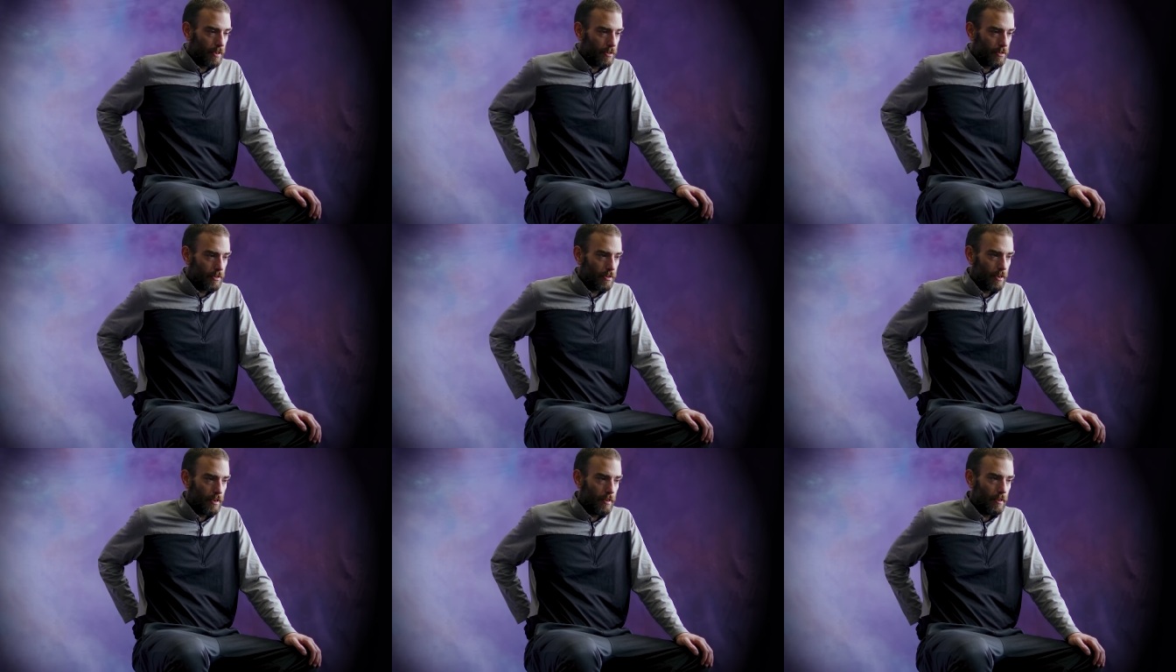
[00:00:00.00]
to
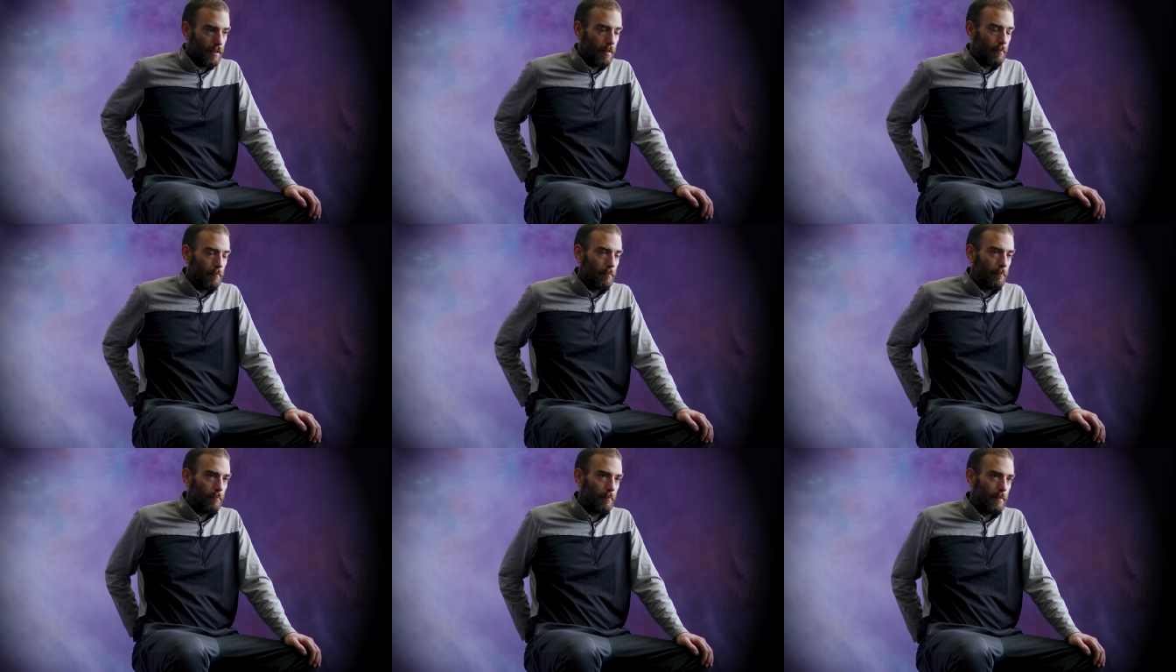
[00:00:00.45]
see
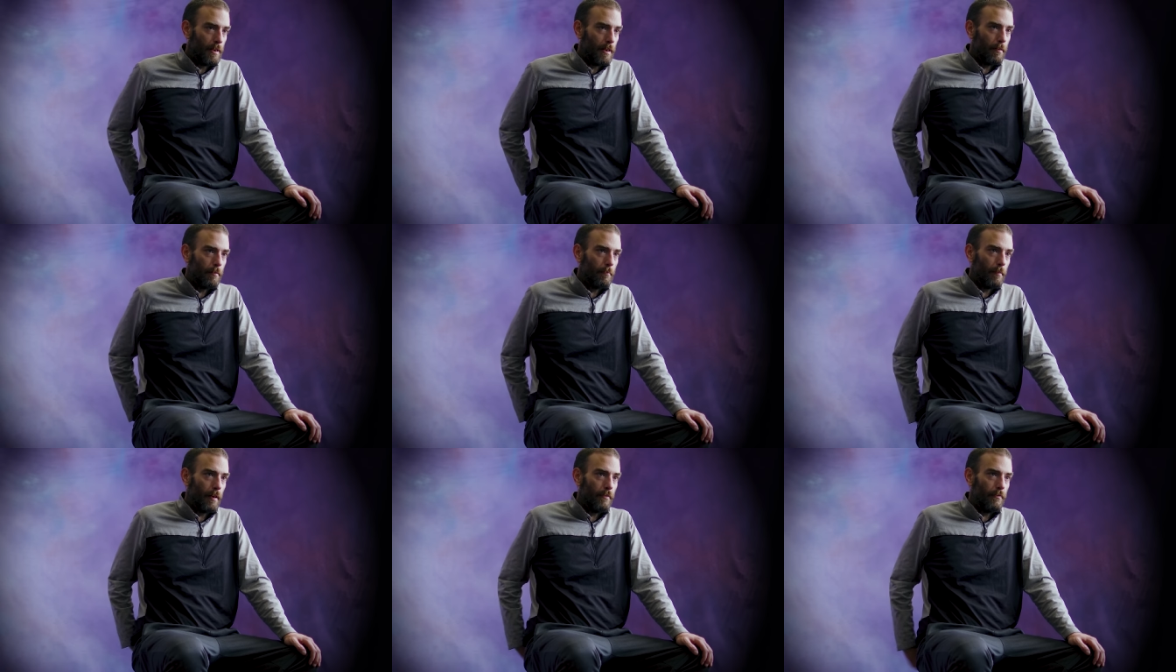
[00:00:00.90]
me
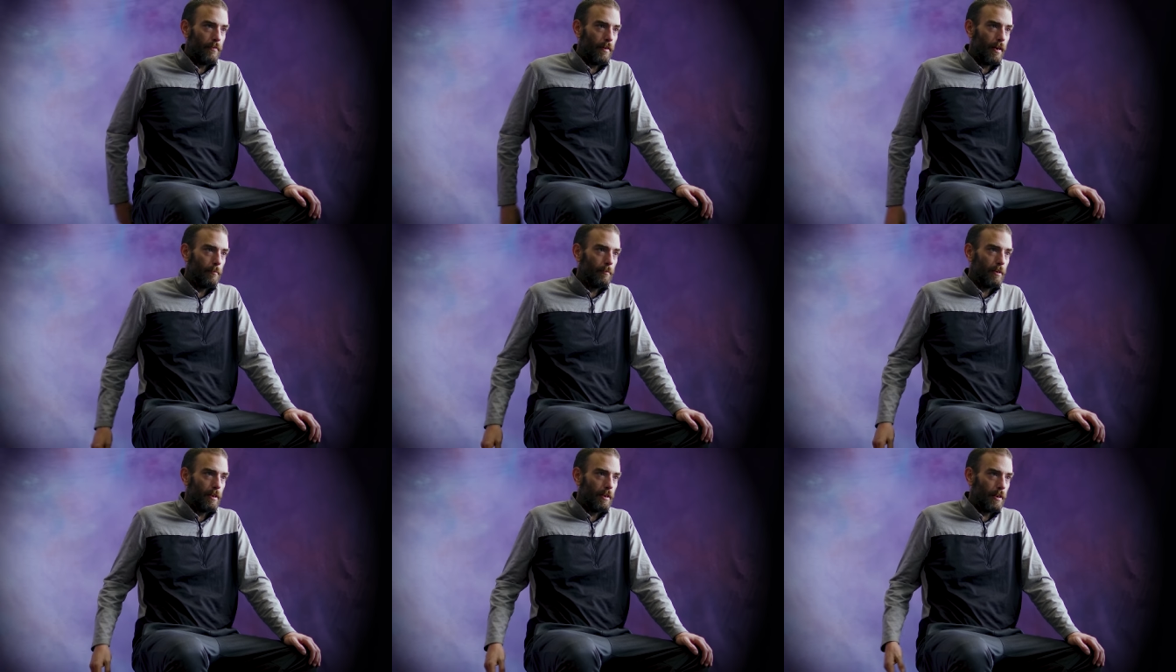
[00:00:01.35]
and my
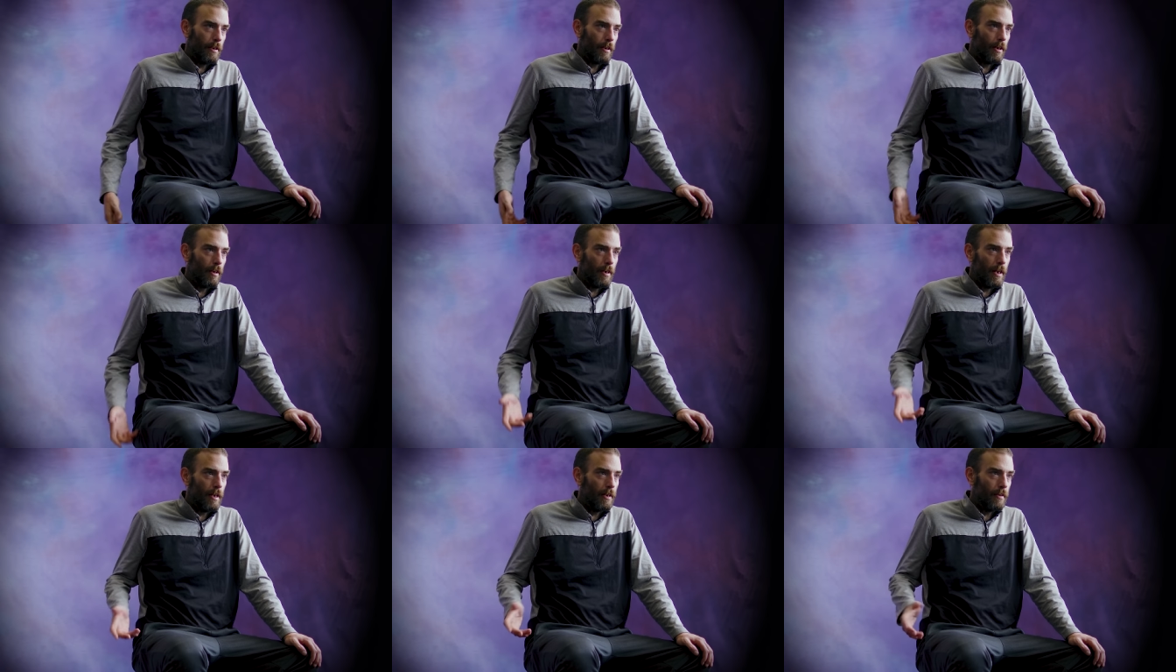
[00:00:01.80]
family in
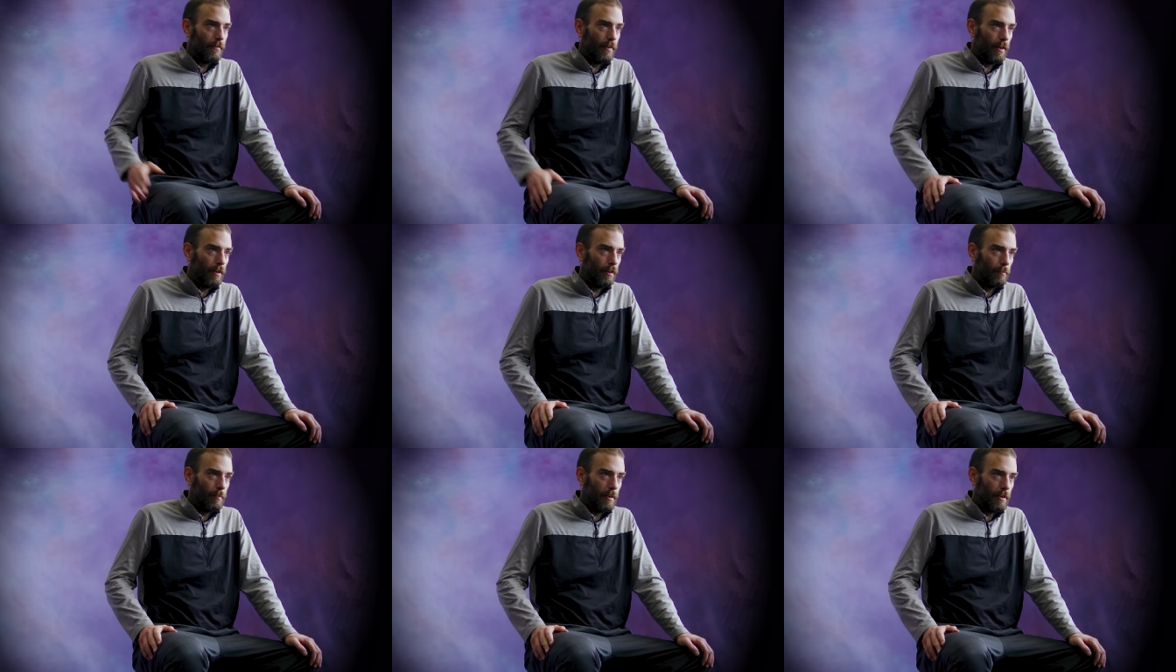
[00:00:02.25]
our native
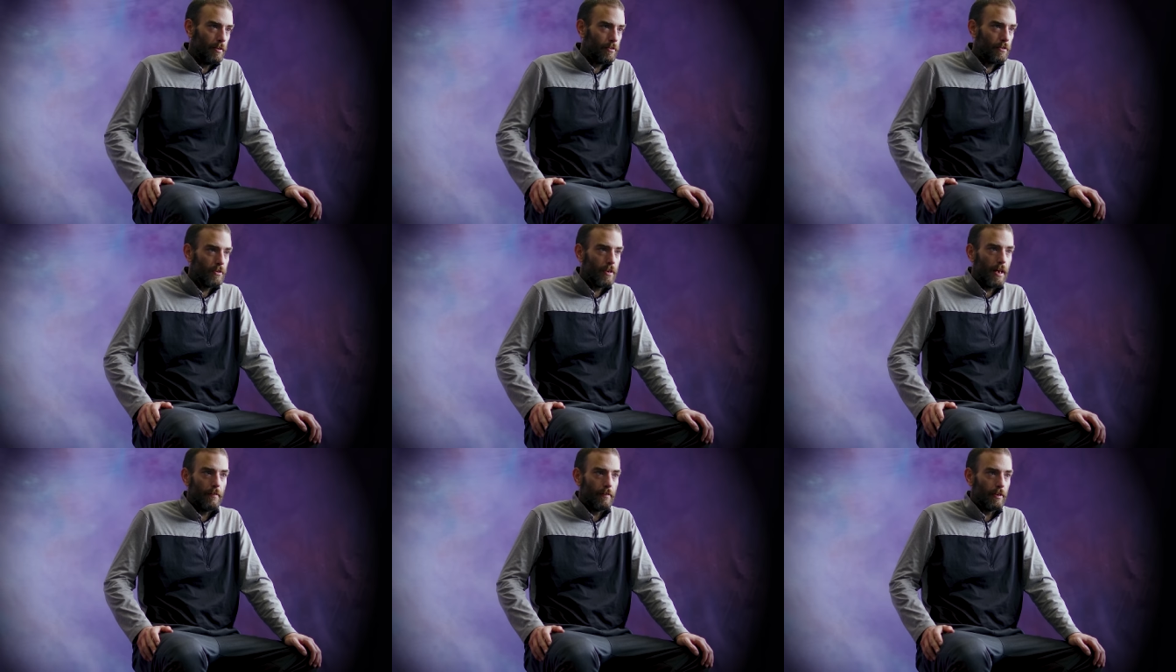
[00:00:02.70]
element,
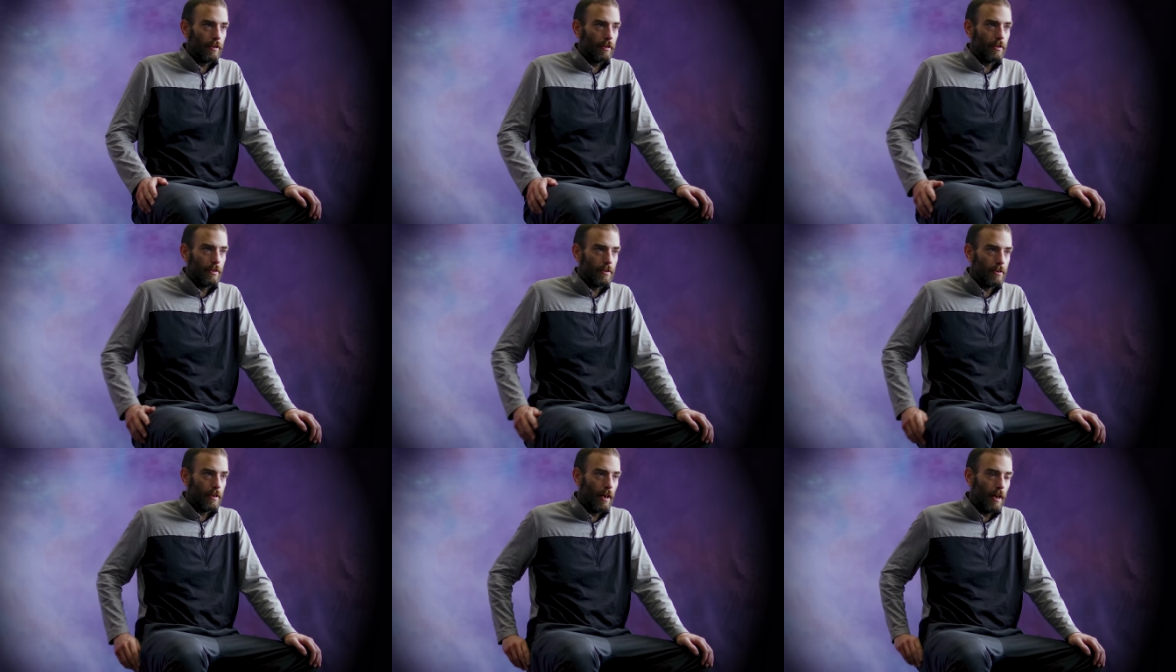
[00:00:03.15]
just having a
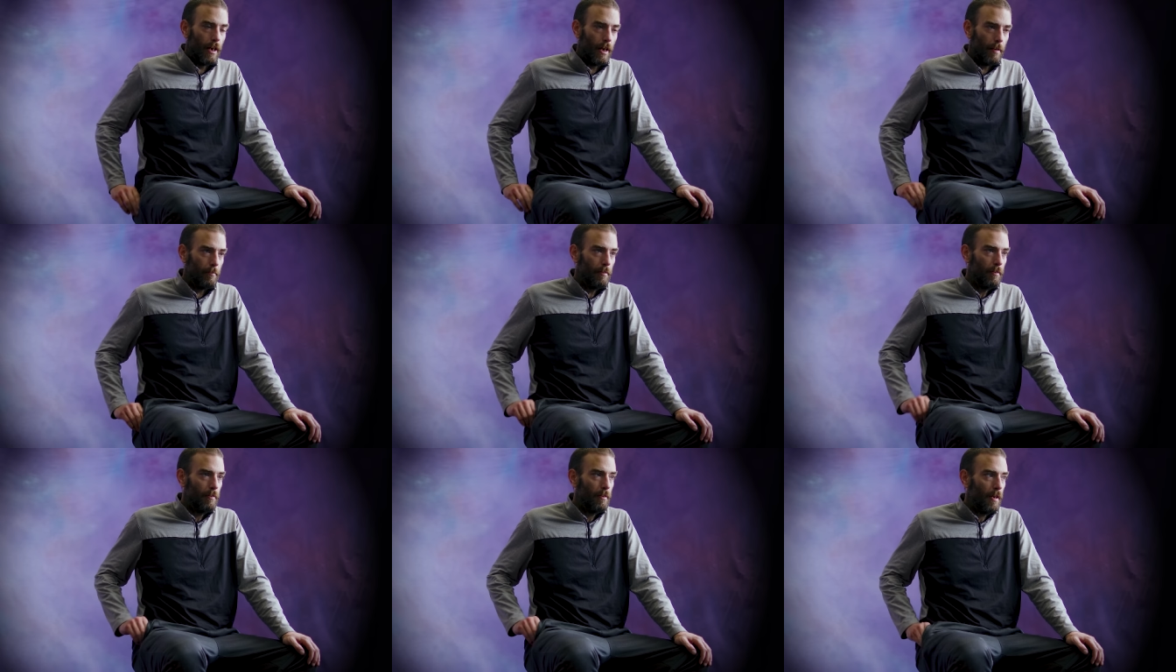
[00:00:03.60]
good
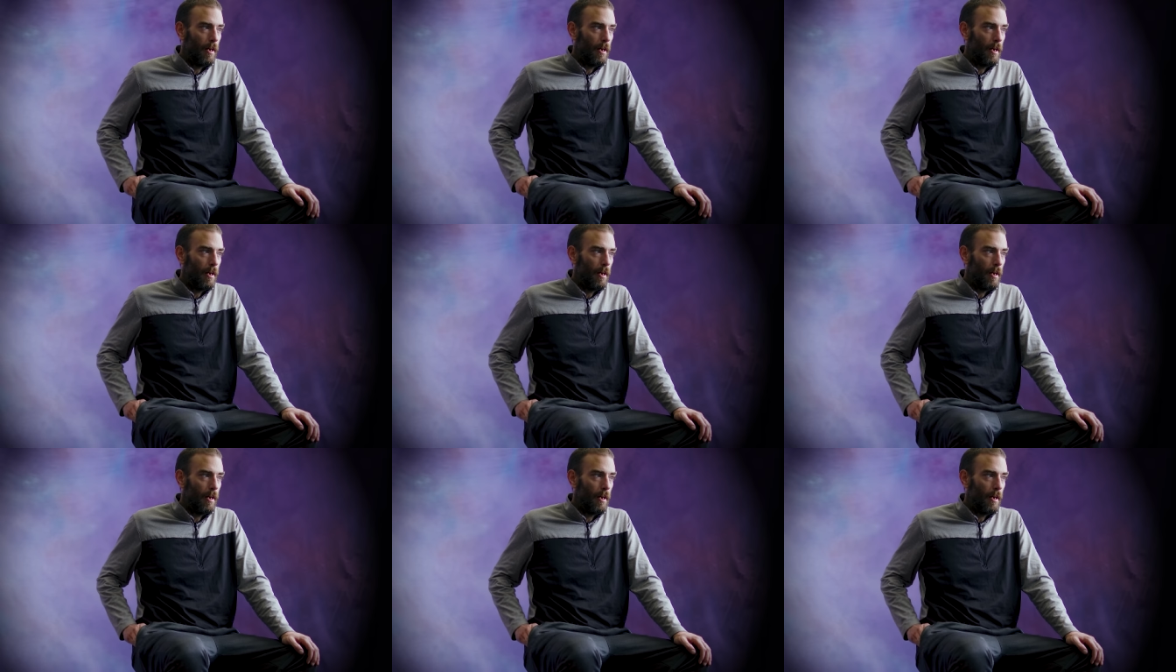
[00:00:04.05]
time.